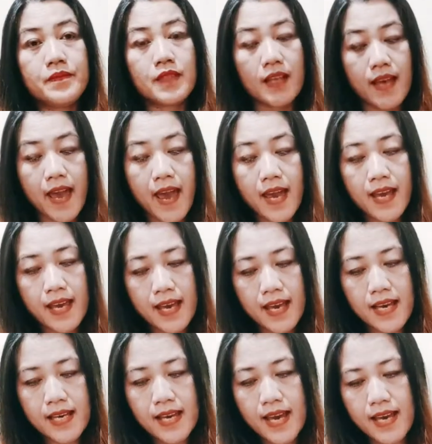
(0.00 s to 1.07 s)
Okay,
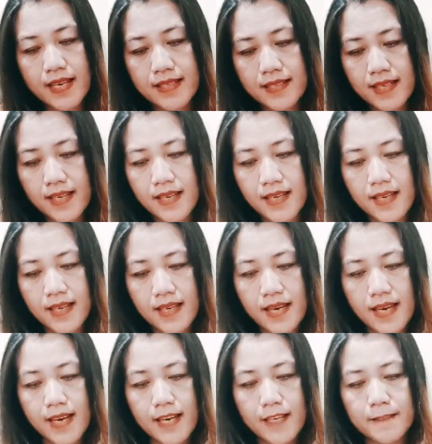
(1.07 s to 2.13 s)
yes,
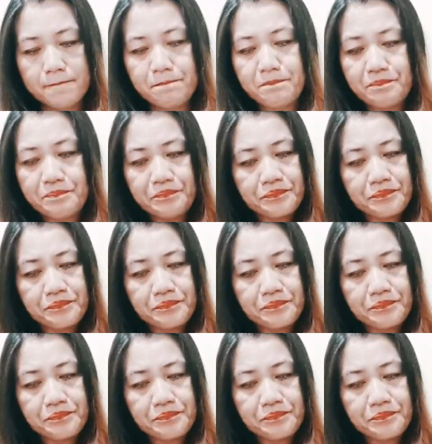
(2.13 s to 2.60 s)
and